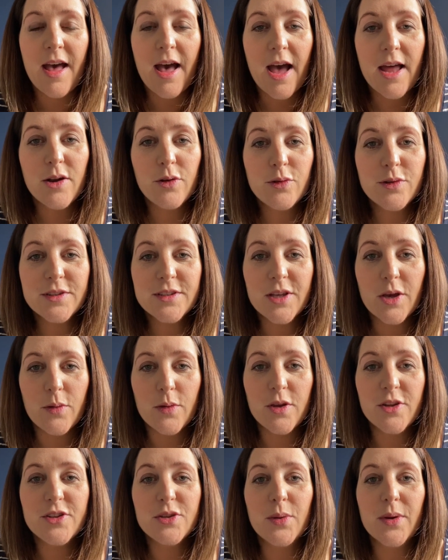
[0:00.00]
And also
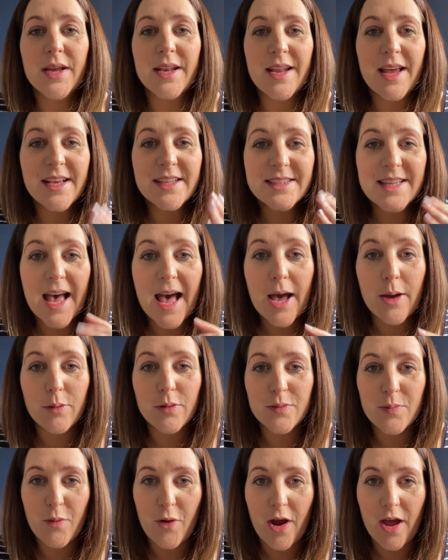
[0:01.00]
you're doing a nice
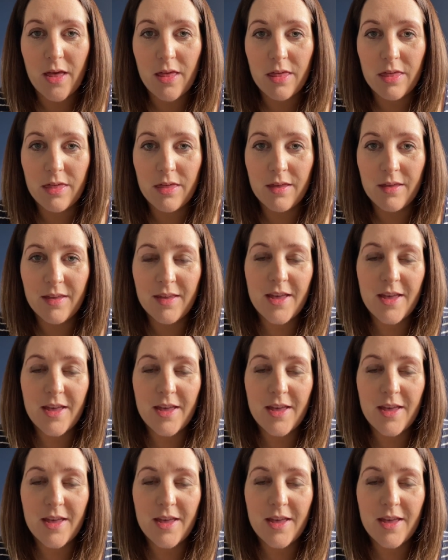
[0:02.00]
out breath.